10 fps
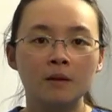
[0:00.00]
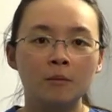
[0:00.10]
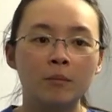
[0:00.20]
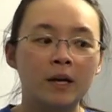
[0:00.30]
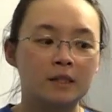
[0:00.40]

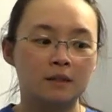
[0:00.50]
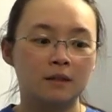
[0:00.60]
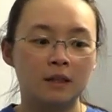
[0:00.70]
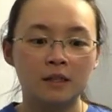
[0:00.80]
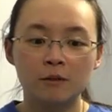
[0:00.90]
But
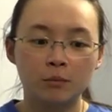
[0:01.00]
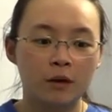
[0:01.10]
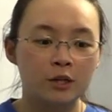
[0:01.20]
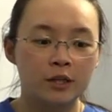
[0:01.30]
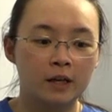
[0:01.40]
it is a
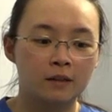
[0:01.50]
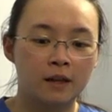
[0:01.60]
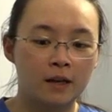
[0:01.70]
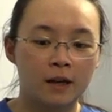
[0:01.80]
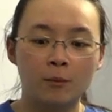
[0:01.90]
project
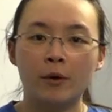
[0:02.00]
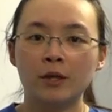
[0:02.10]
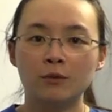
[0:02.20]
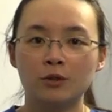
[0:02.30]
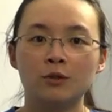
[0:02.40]
that I
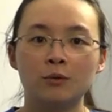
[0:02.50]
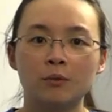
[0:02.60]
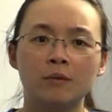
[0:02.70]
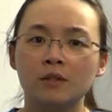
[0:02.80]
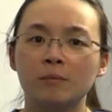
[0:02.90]
want you
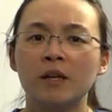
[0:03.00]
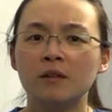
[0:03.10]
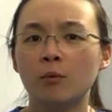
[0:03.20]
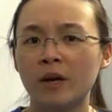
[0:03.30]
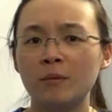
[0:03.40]
to
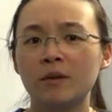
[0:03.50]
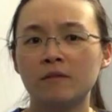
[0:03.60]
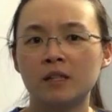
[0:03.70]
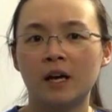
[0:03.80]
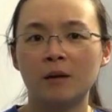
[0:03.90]
spend quite a bit
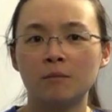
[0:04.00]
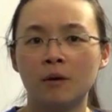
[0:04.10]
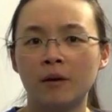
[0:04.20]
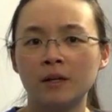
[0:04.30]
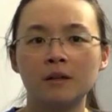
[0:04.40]
of time
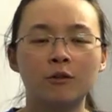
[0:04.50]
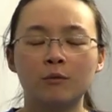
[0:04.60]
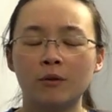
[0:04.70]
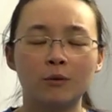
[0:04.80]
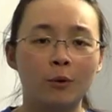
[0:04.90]
on
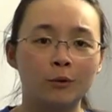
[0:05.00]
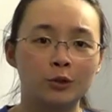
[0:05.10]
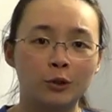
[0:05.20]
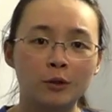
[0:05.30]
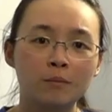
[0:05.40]
throughout the whole
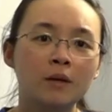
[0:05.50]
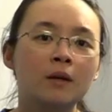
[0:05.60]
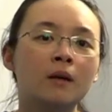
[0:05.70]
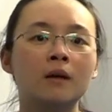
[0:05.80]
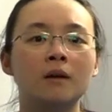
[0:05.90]
term.
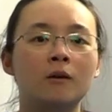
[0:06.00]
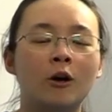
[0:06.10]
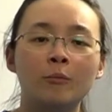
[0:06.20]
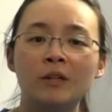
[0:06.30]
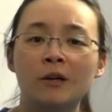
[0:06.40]

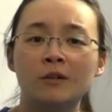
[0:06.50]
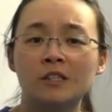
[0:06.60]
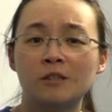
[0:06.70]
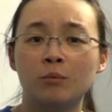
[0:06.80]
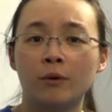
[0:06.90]
I'll be there to
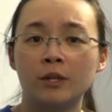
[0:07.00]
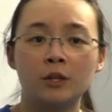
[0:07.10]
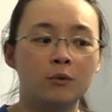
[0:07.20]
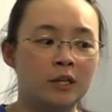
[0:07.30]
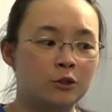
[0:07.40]
support
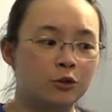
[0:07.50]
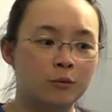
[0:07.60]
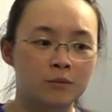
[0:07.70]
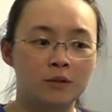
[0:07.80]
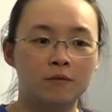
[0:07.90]
you in
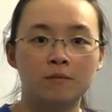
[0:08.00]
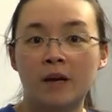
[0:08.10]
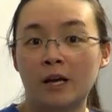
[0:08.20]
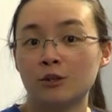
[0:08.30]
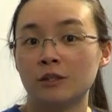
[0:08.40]
terms of
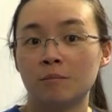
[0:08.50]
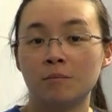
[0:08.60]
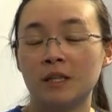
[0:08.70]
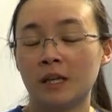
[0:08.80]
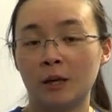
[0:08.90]
actually
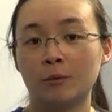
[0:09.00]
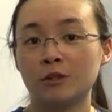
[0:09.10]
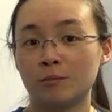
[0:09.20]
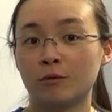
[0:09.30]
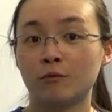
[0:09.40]
being able
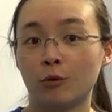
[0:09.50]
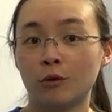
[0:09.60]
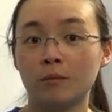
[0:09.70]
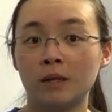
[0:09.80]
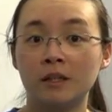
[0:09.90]
to
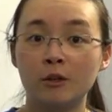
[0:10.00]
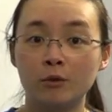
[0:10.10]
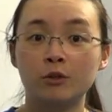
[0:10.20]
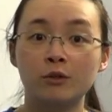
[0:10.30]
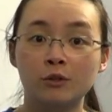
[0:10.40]
perform a
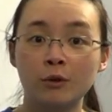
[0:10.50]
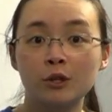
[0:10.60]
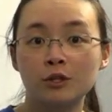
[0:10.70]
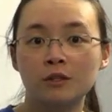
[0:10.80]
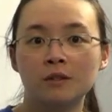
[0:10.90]
literature
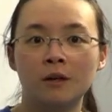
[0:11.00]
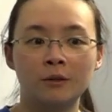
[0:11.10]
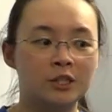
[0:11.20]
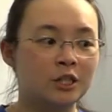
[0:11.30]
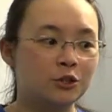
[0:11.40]
search.
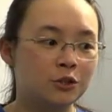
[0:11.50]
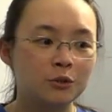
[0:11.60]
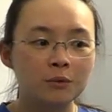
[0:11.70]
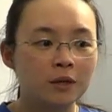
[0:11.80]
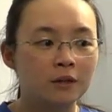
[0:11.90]
I'll teach
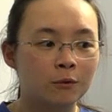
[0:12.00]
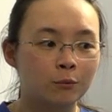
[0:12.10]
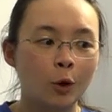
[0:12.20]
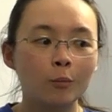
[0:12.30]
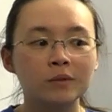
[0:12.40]
you the
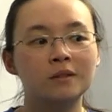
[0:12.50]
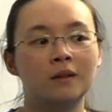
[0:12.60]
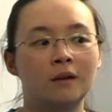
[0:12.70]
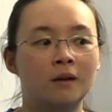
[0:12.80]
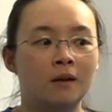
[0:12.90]

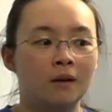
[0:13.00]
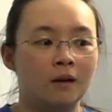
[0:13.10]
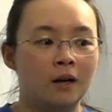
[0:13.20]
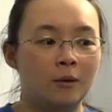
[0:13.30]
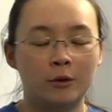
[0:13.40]
ropes,
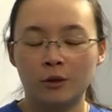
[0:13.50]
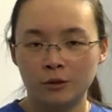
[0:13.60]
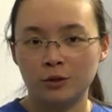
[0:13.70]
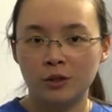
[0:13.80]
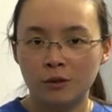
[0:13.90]
or I'll
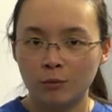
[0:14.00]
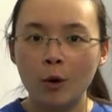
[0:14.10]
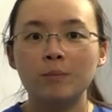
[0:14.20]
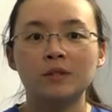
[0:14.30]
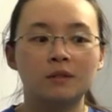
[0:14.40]
show you the
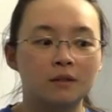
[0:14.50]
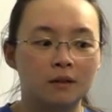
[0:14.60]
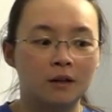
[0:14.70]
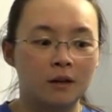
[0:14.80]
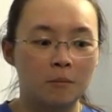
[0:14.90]
ropes
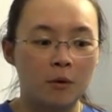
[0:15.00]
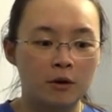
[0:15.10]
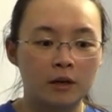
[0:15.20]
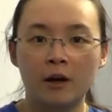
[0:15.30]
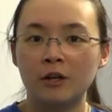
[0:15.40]

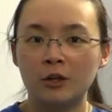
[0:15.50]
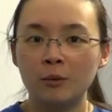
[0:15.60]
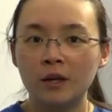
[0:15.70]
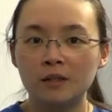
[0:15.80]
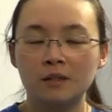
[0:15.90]
on how to
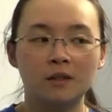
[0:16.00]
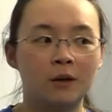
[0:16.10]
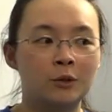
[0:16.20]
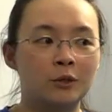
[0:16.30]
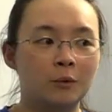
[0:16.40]
do it,
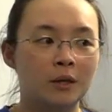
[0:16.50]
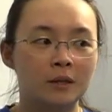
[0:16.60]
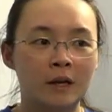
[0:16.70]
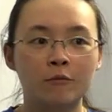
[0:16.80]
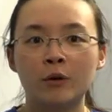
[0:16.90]
how to
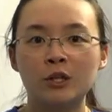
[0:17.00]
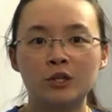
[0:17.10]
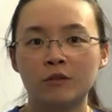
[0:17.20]
leverage